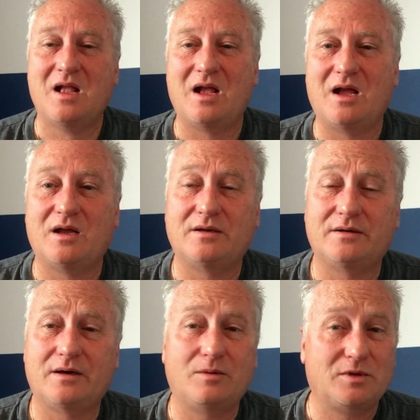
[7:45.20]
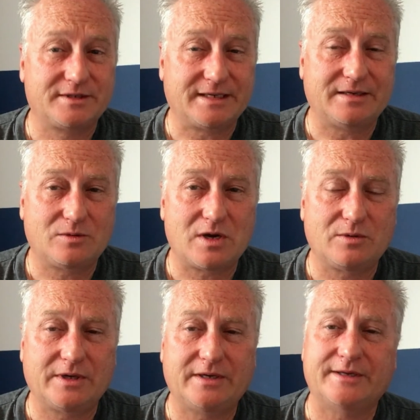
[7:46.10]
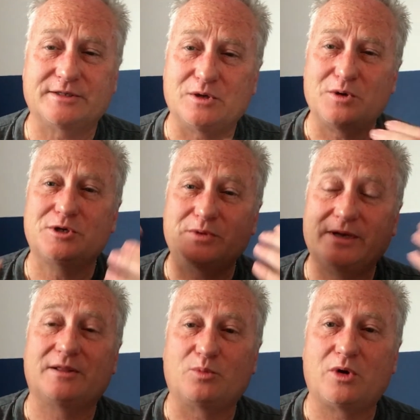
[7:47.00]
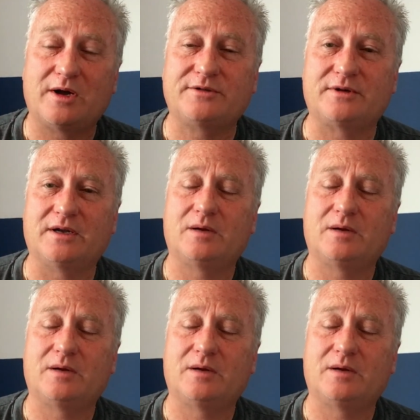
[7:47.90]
And we'll sell it quite quickly as long as we get the price right.